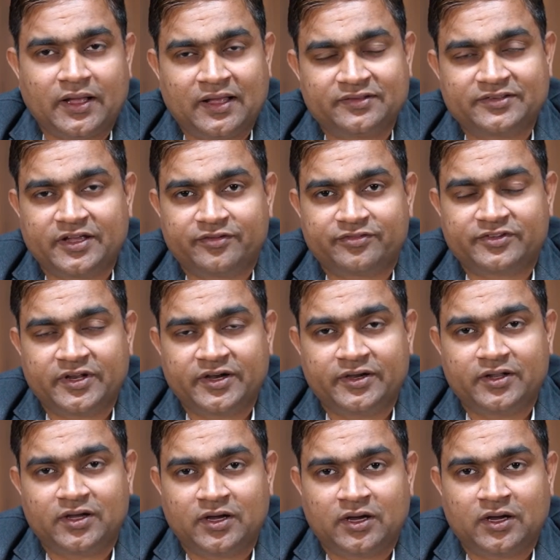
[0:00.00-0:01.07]
as I've
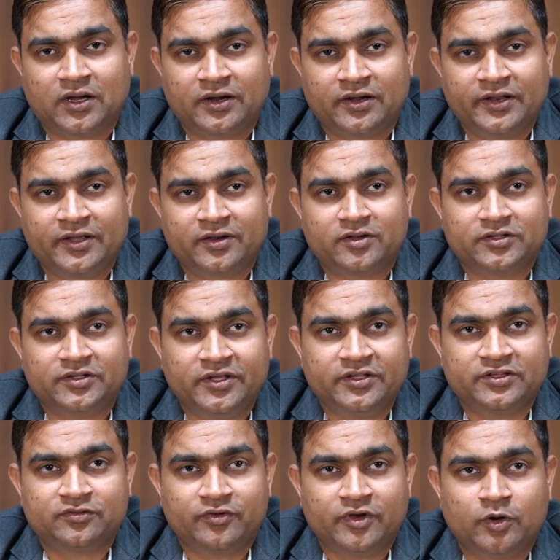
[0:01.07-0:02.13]
said earlier,
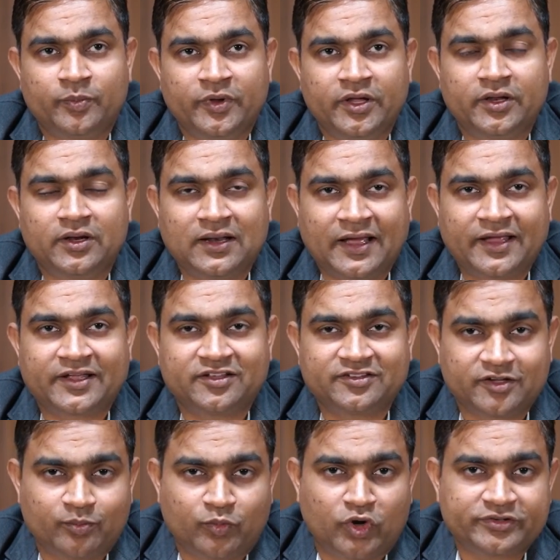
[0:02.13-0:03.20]
these will be lichens
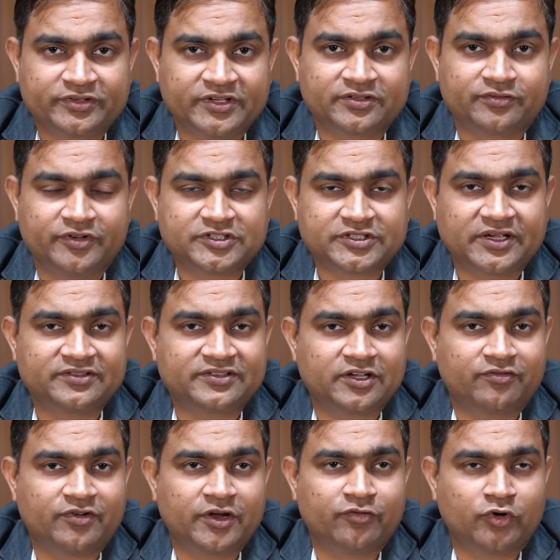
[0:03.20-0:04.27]
and mosses which can
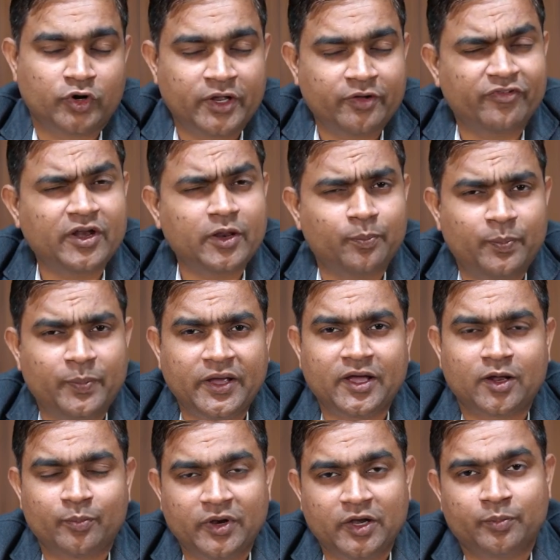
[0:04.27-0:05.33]
survive on a very
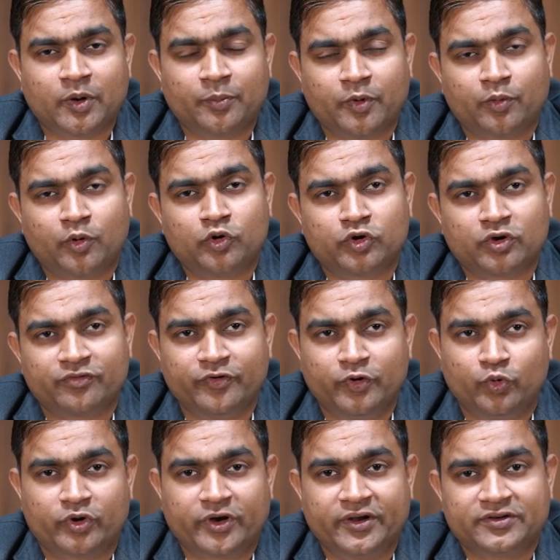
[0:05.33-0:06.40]
bare minimum amount of
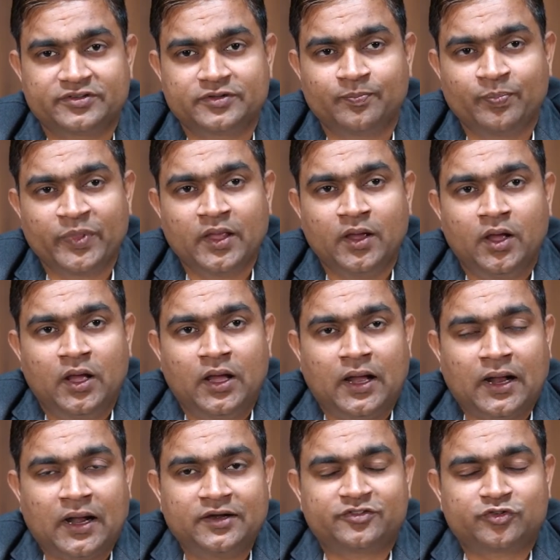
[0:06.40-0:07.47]
nutrients.
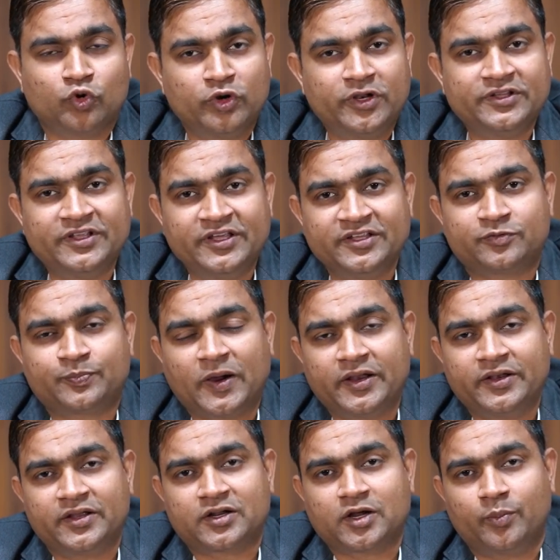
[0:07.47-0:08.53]
And slowly these
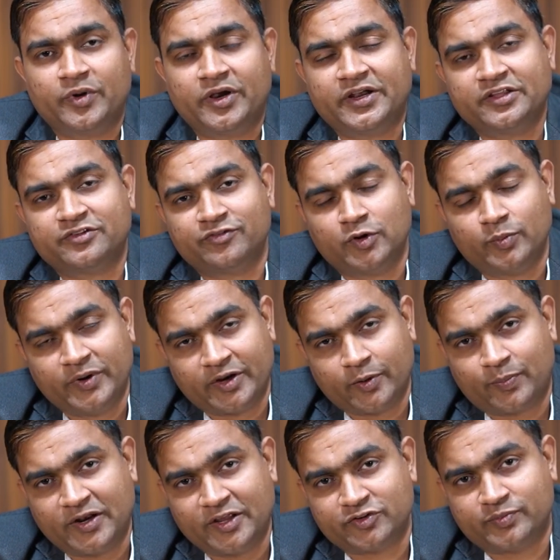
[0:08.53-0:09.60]
pioneer communities will be
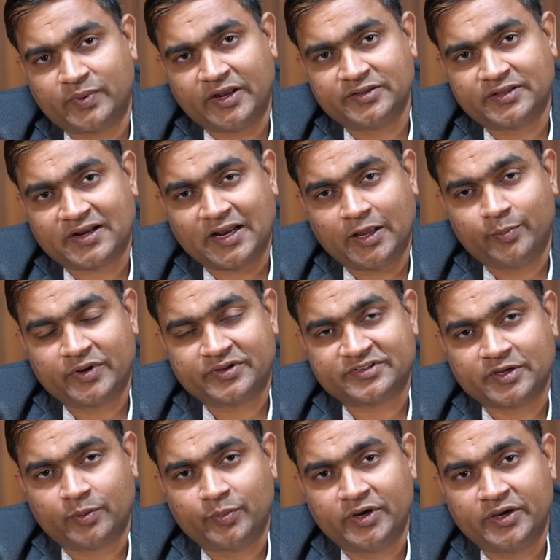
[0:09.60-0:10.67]
replaced by the climax
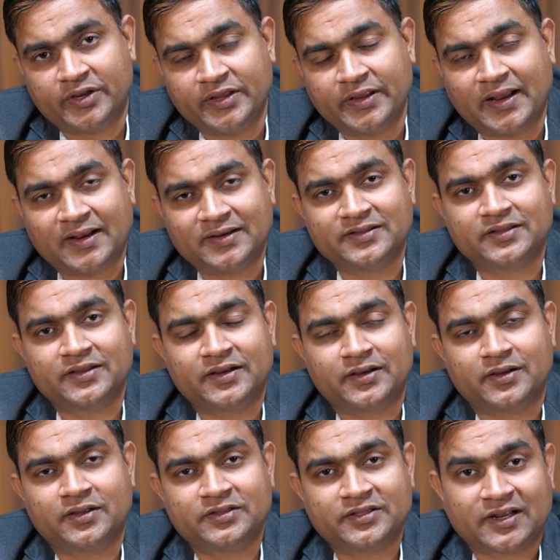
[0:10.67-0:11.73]
community, and
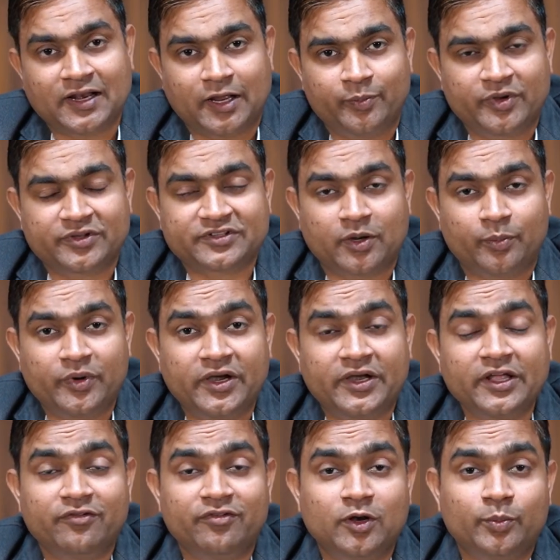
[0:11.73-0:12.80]
the climax
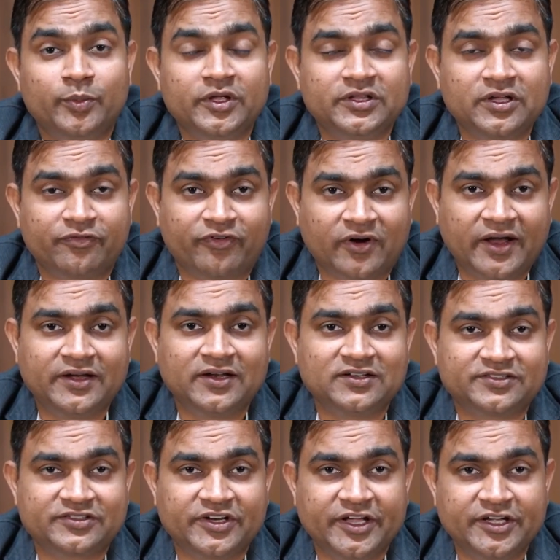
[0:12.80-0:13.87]
community will be the final
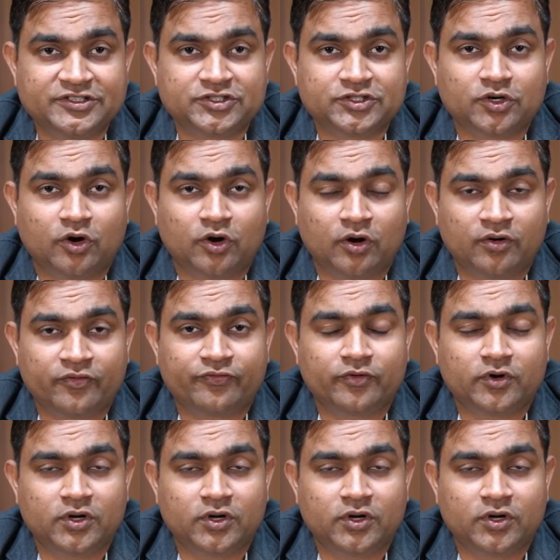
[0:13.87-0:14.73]
stage of